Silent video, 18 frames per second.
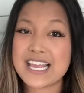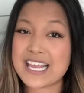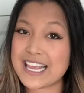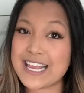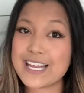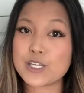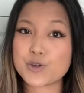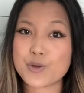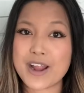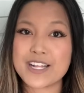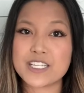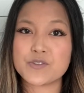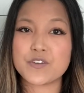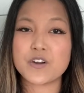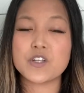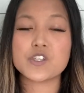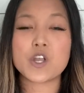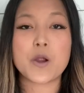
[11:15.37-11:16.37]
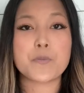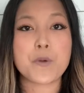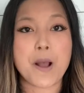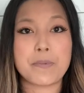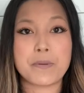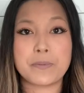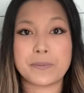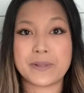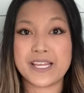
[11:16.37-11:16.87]
E-transfers are
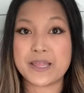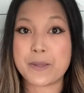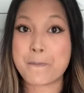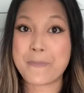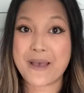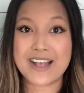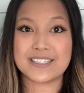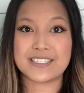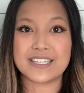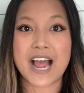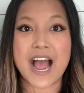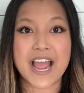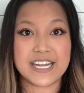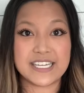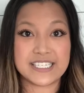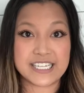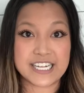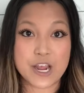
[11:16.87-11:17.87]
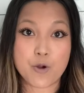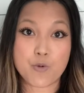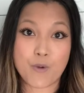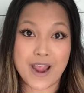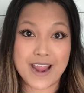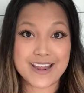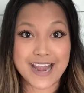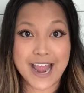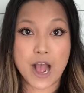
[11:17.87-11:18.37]
probably the best idea
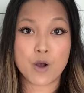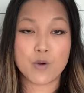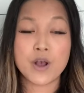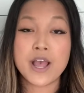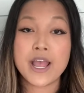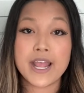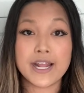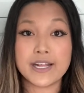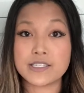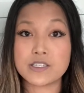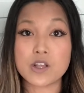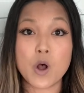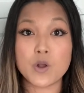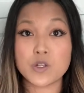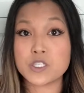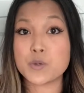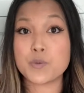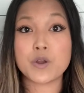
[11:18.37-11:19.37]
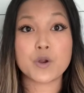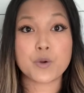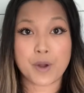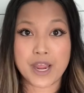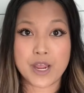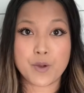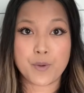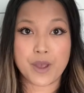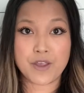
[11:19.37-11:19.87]
right now. It's also a
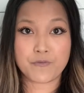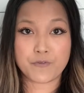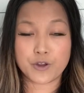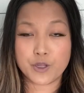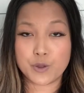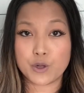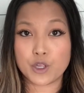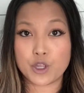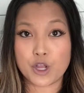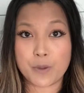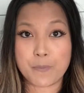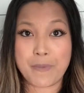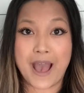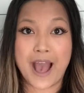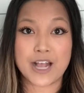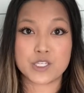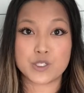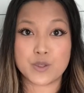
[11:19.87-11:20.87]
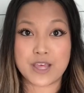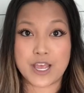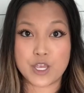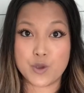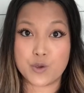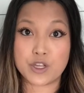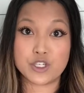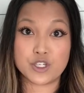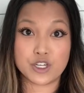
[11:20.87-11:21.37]
great way for you to look back so that
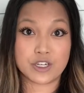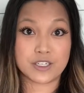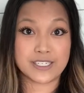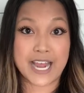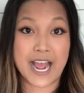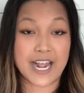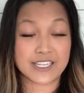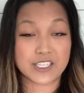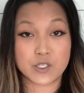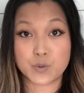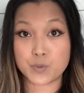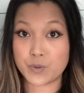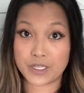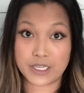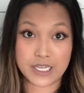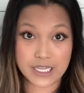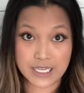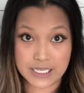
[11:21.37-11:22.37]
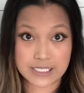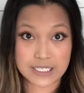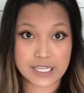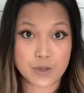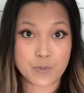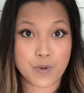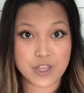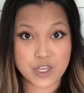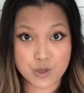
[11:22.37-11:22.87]
you can do your taxes really easily
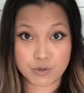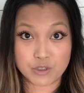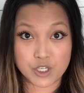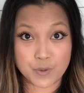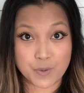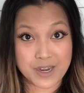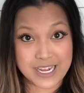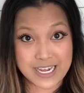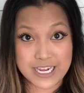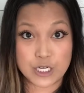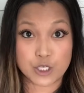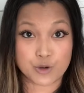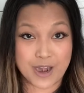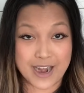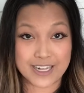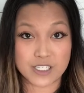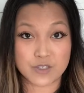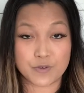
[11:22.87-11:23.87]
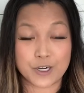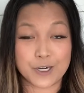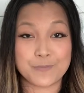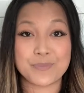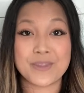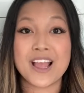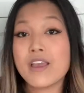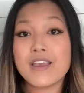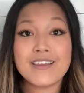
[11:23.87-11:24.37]
when you do an e-transfer.
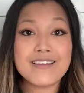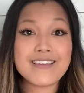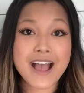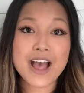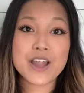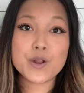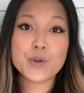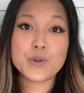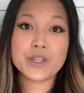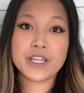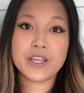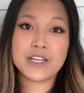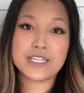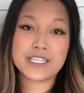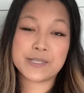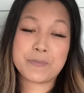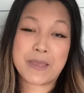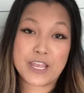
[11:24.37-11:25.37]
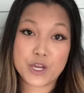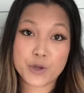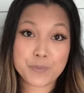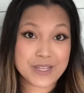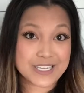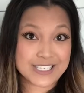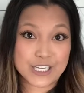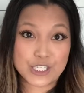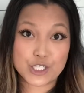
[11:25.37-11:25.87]
Not only does it make your
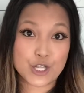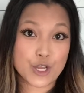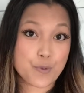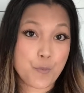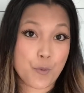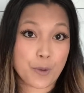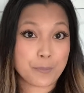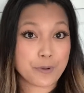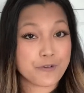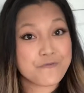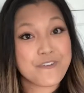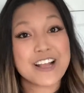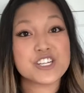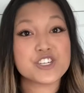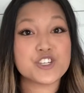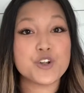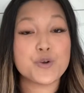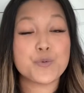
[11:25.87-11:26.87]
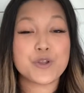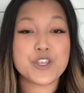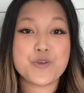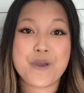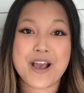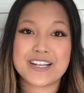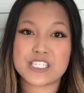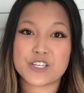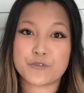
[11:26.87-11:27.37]
business look more professional when you
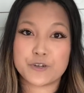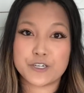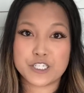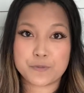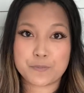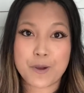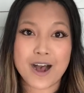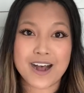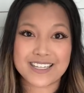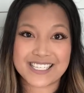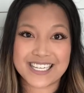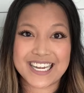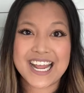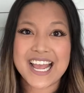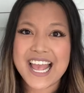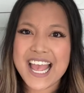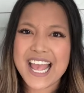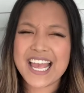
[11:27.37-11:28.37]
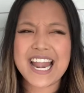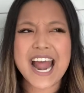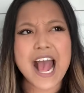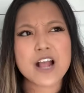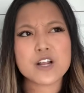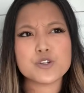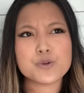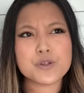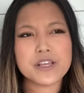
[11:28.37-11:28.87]
ask for a deposit, it
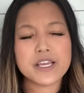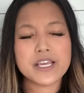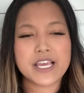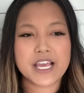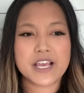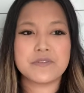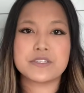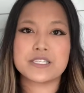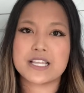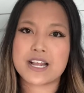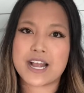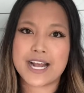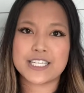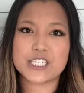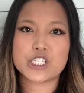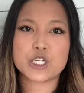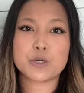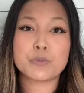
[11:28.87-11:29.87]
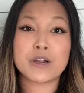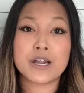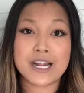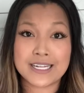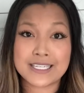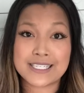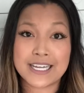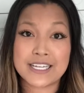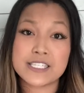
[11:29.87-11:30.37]
actually gives the customer a
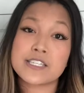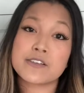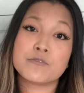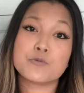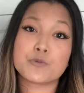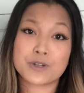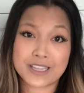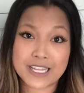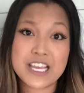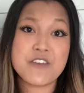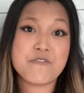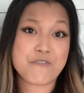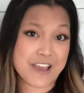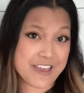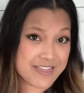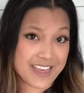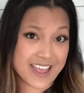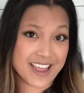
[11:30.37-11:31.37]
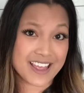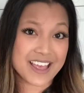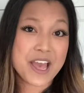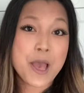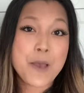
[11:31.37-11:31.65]
sense of relief, I think.